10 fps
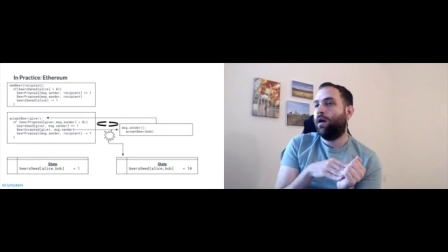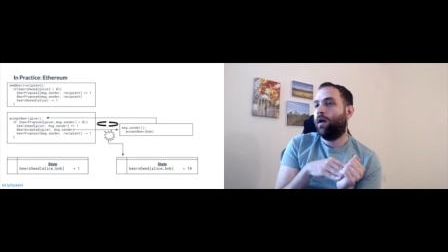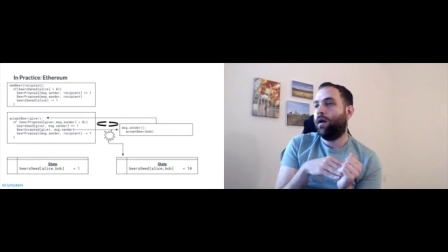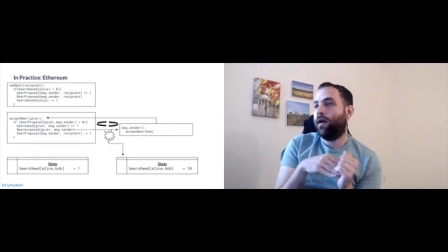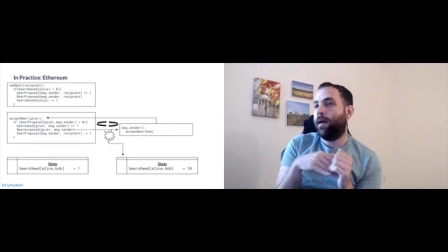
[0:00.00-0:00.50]

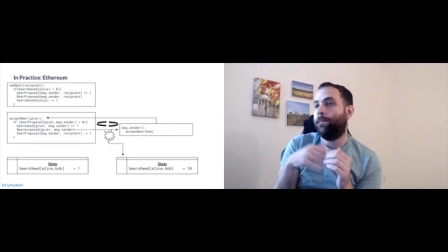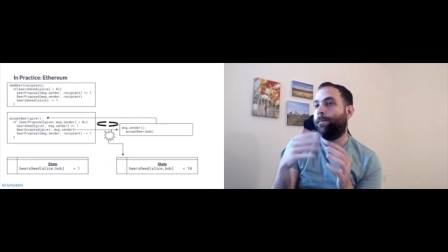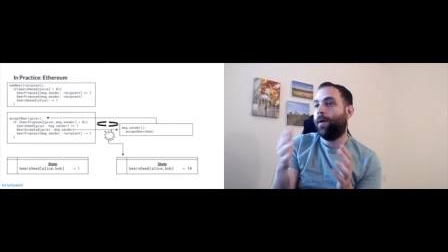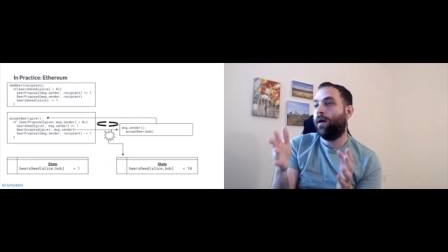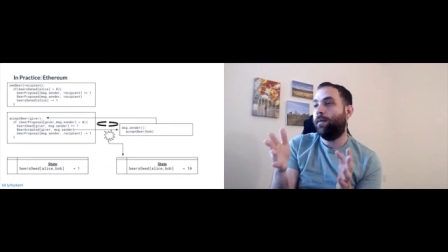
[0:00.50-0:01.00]
Uh, and
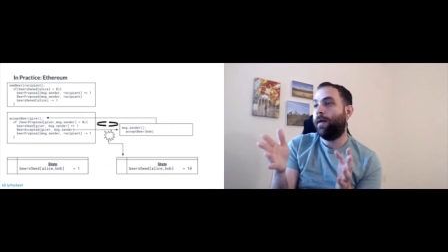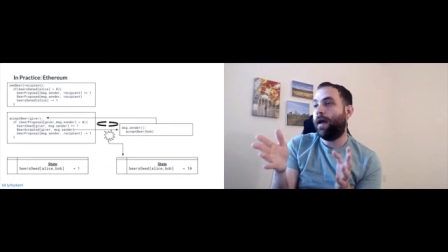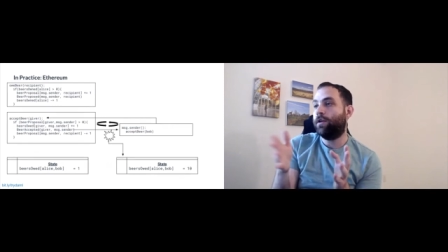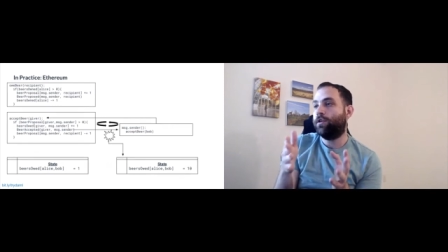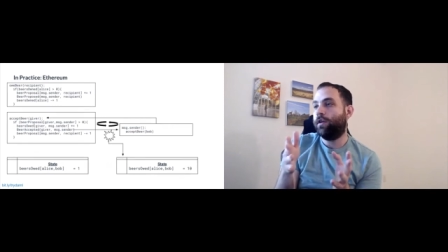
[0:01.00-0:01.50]
Bob
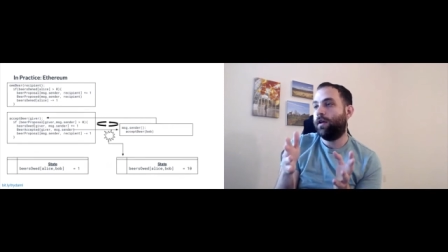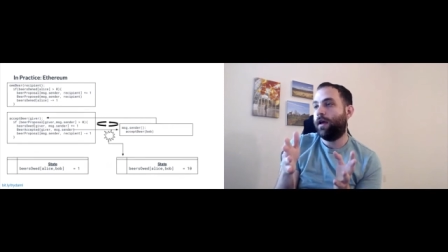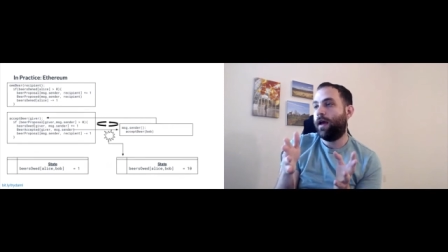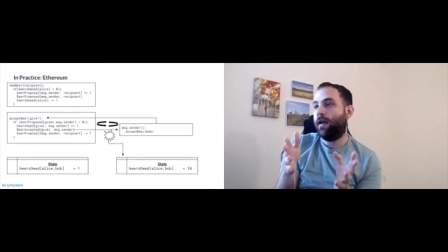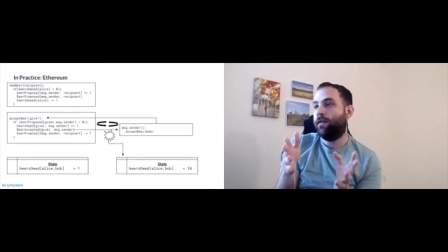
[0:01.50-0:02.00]

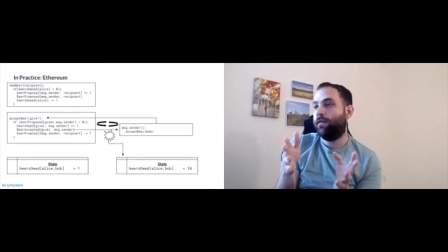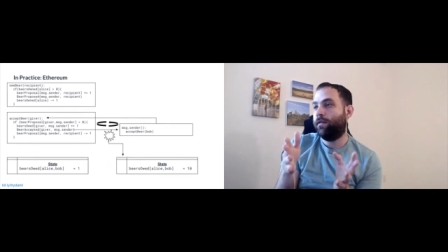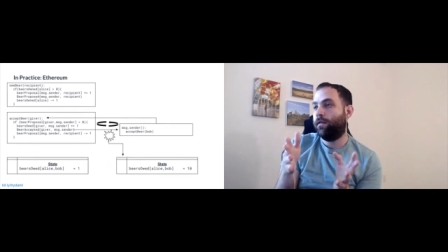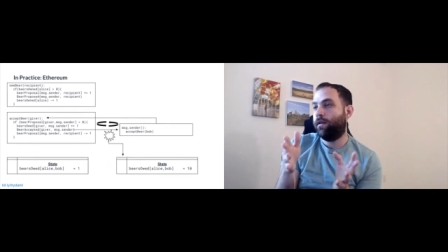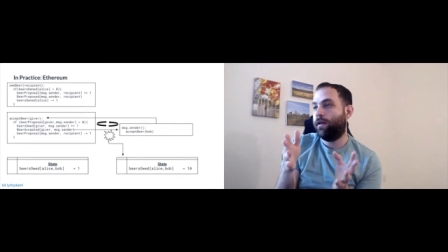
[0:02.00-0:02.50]
actually as
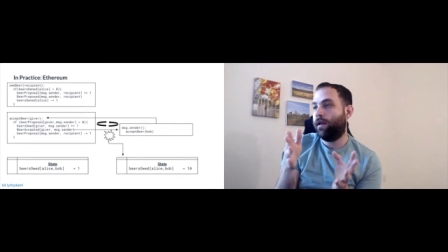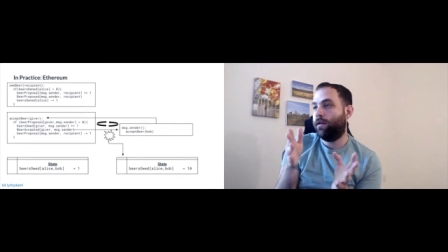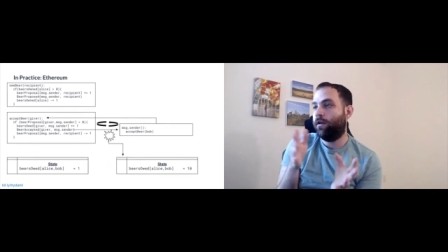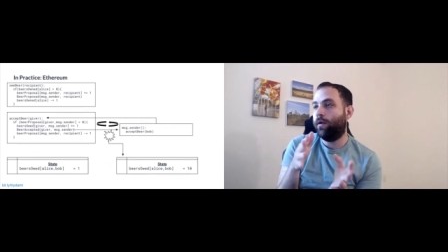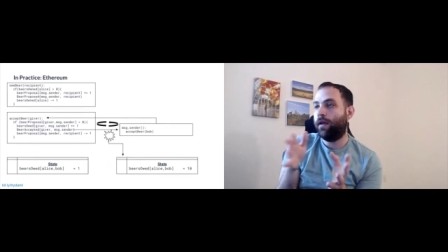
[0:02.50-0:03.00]
can
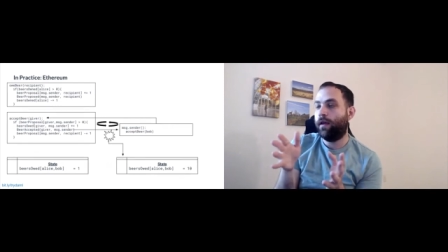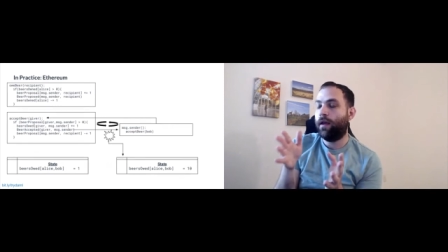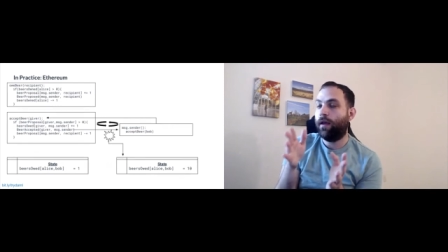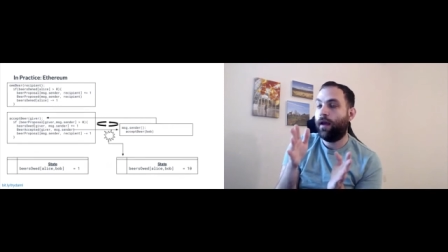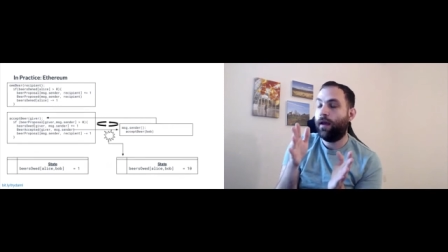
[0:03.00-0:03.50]
go ahead
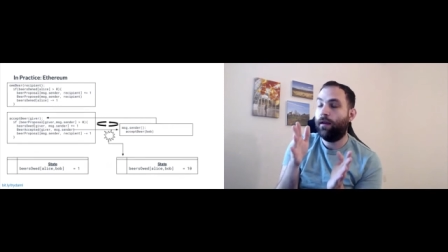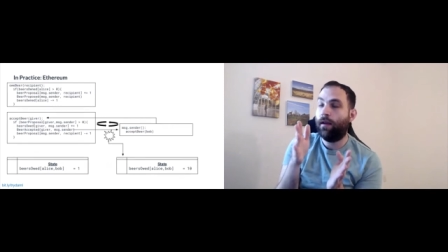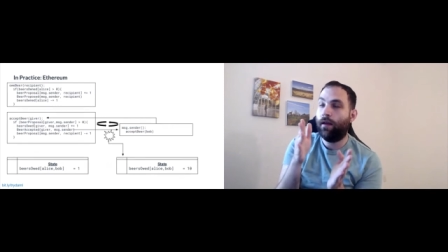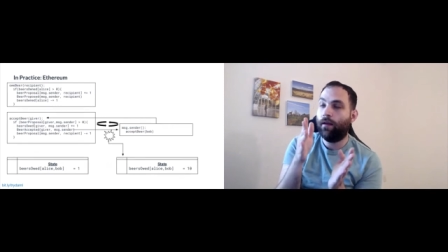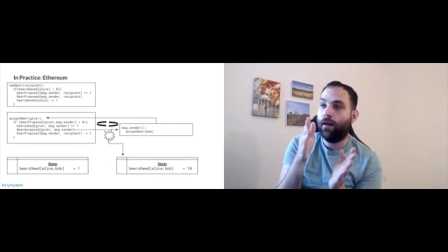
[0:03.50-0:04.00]

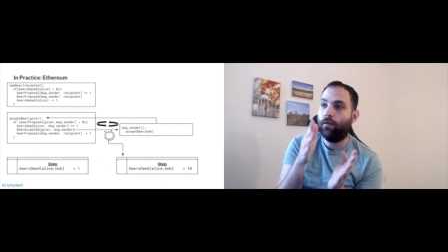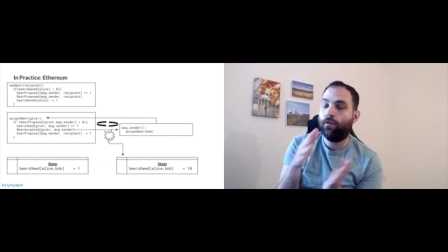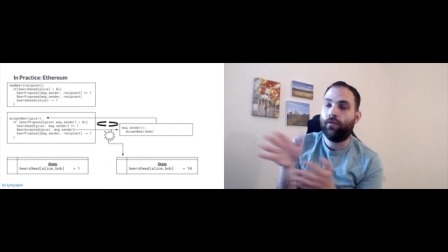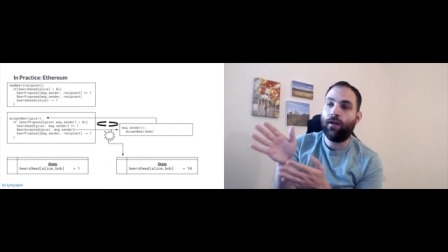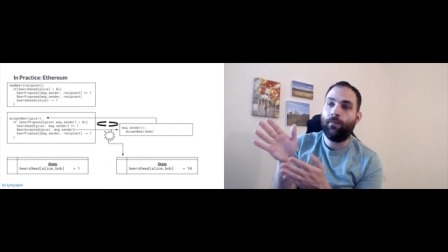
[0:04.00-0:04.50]
and
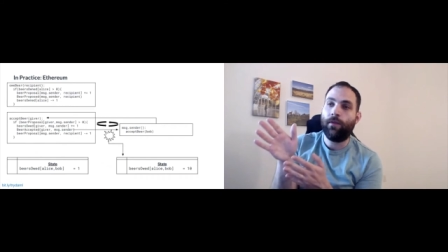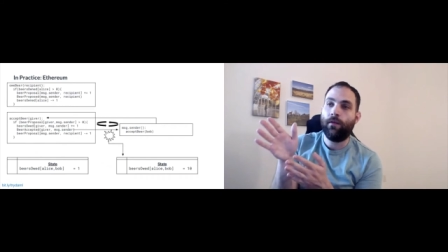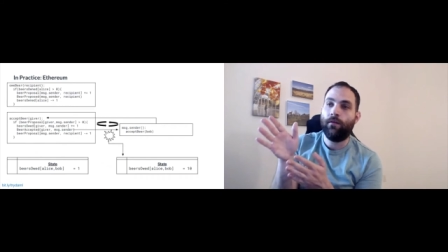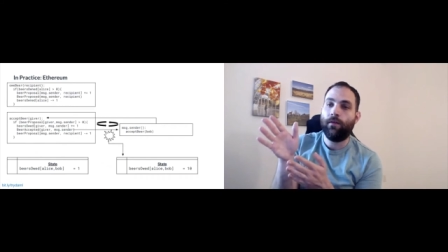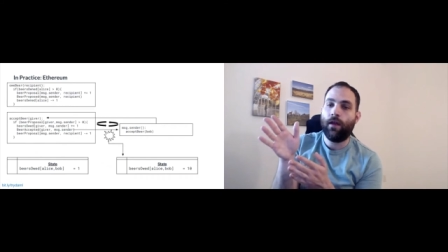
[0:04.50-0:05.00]
intercept
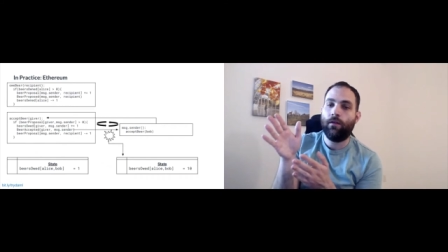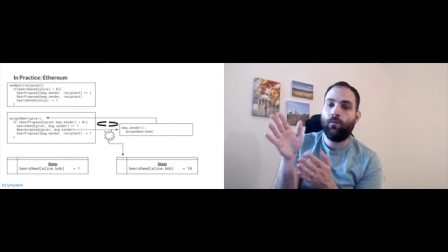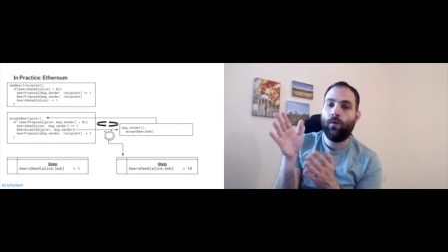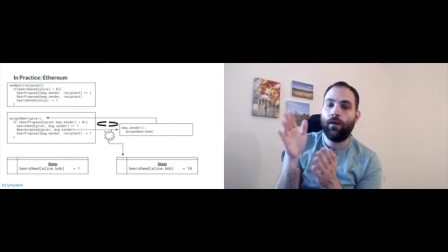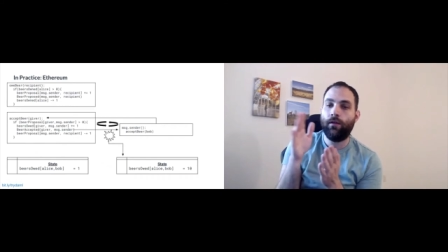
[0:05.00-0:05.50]
this.
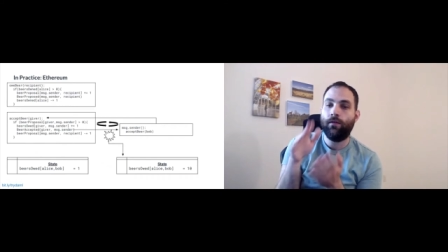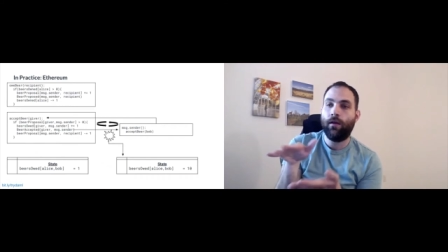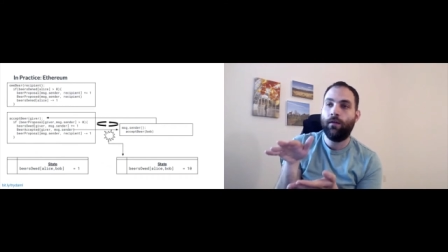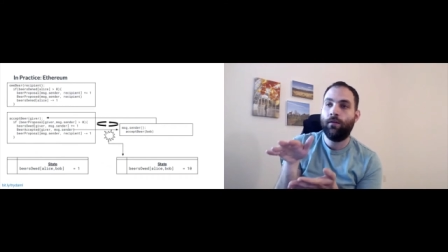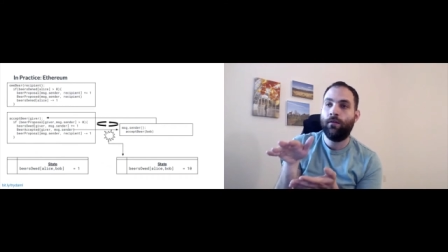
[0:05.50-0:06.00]
And when he
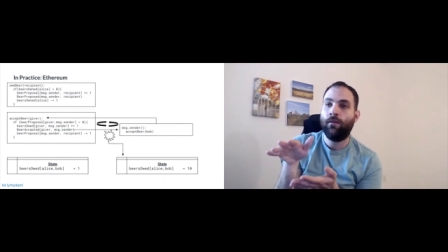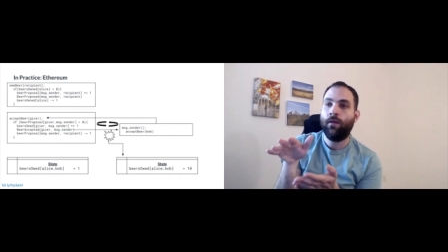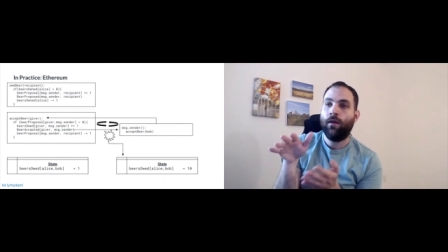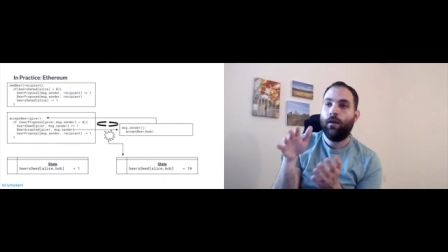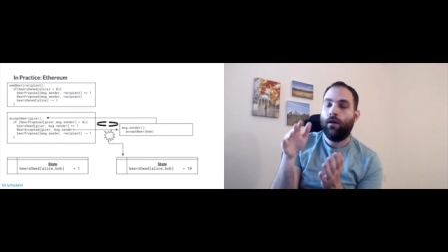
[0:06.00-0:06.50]
does,
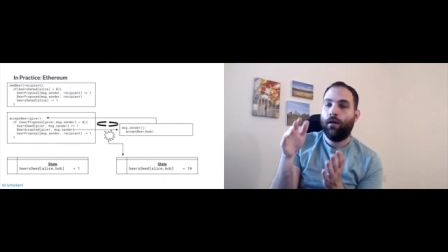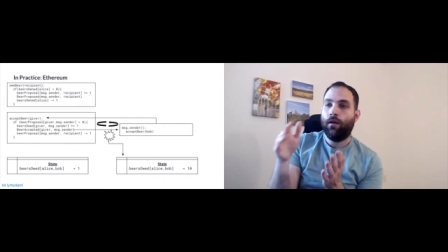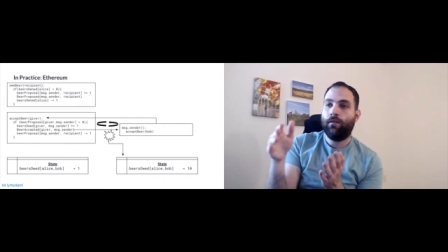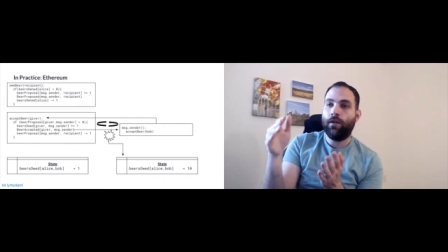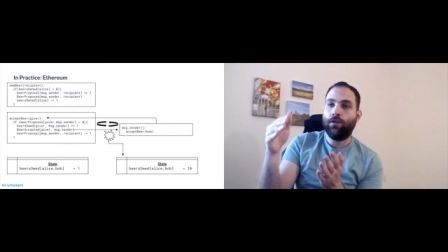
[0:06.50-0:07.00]

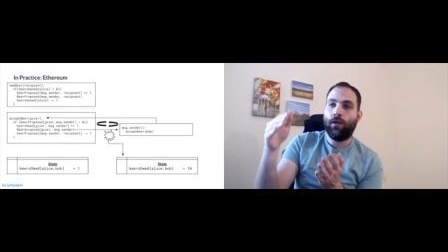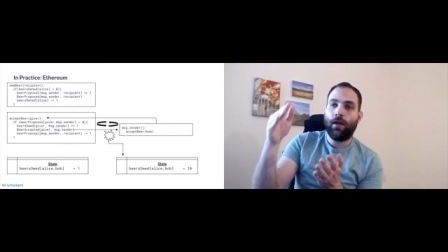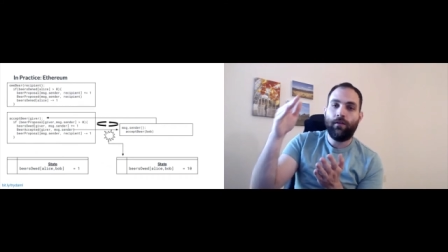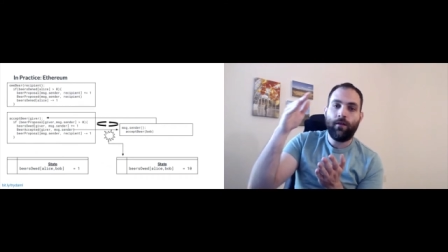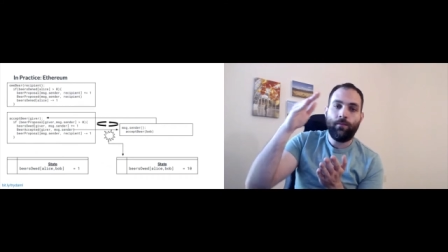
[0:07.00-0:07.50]
essentially
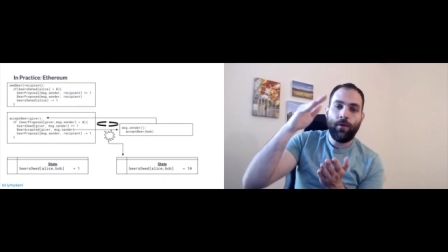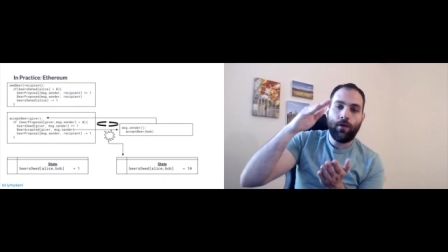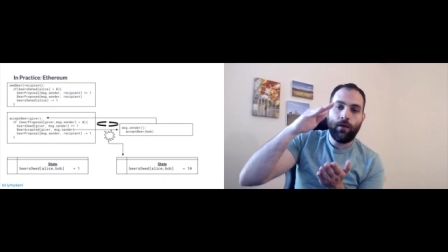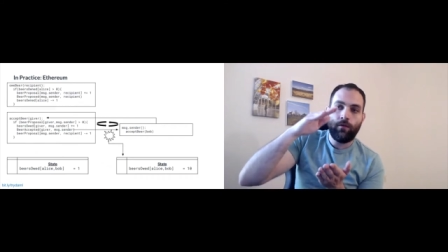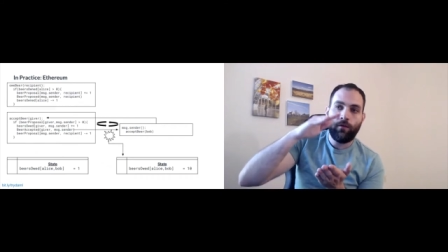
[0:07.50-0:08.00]
accept beer
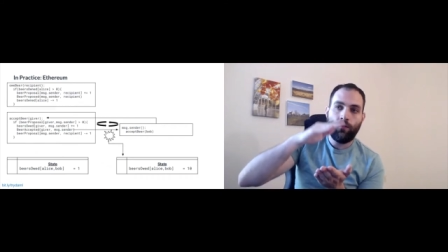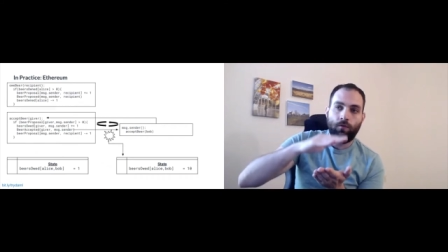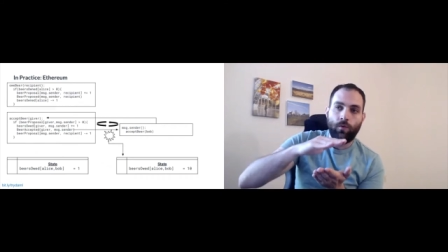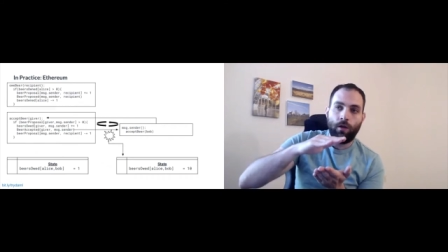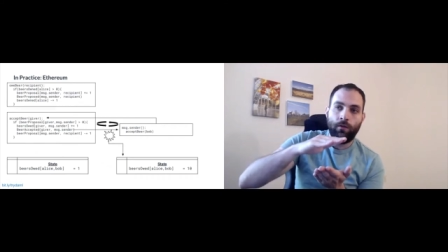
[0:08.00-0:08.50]
executes
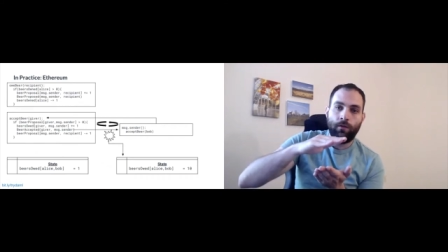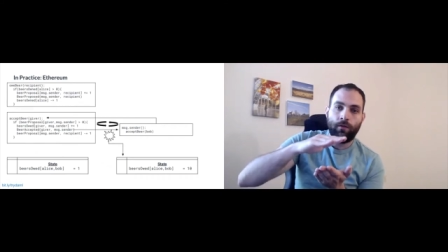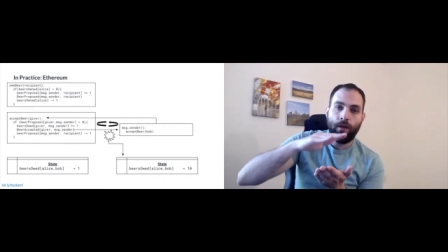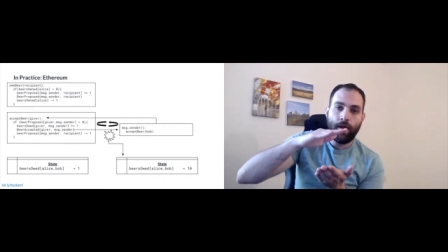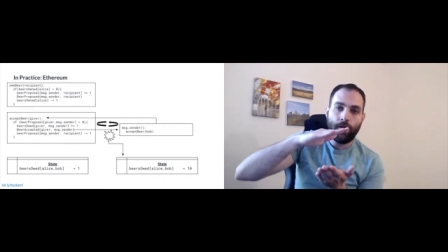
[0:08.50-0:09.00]

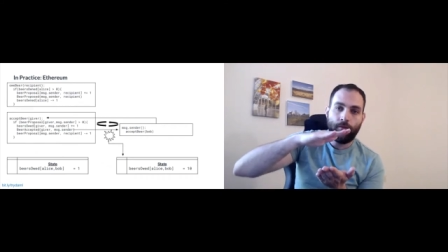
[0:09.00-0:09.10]
once it gets